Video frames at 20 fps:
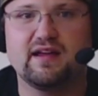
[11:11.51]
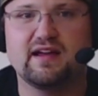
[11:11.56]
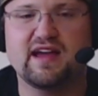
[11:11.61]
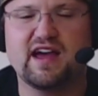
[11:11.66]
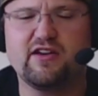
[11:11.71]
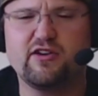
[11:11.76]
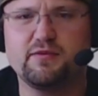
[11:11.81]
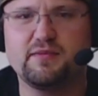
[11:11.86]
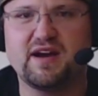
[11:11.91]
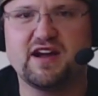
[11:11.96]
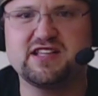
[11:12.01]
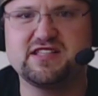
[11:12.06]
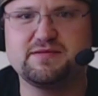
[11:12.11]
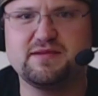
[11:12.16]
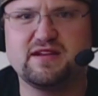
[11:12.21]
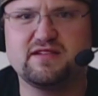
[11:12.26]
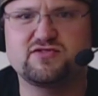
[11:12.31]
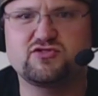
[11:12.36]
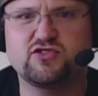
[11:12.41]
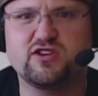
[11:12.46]
Kind of reminds
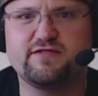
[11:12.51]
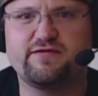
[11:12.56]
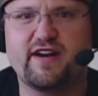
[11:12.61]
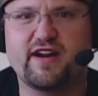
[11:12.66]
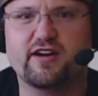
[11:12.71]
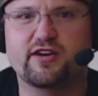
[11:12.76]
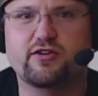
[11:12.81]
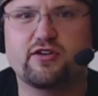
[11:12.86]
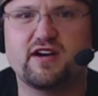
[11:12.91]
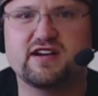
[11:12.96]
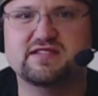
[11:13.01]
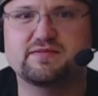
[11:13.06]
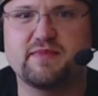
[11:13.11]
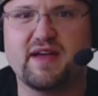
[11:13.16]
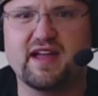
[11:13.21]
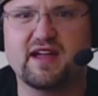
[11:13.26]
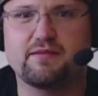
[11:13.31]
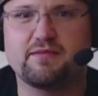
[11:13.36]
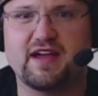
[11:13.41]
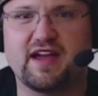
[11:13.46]
me of Street Fighter Cross
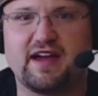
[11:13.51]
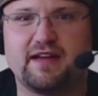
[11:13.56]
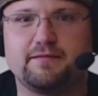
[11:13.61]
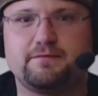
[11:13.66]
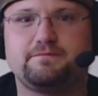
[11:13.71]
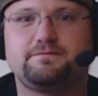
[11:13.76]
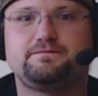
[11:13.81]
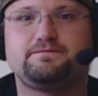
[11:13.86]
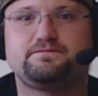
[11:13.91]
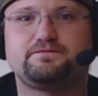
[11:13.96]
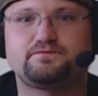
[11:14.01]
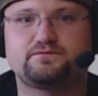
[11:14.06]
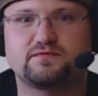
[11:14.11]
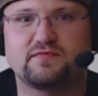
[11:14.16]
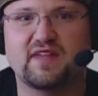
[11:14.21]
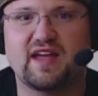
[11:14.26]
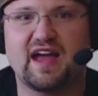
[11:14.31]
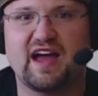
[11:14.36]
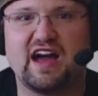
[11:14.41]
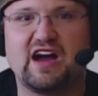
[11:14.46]
Mega Man.
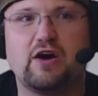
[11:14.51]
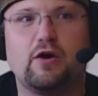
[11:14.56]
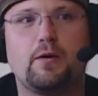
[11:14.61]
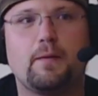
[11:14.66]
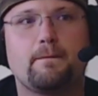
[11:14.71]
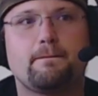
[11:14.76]
How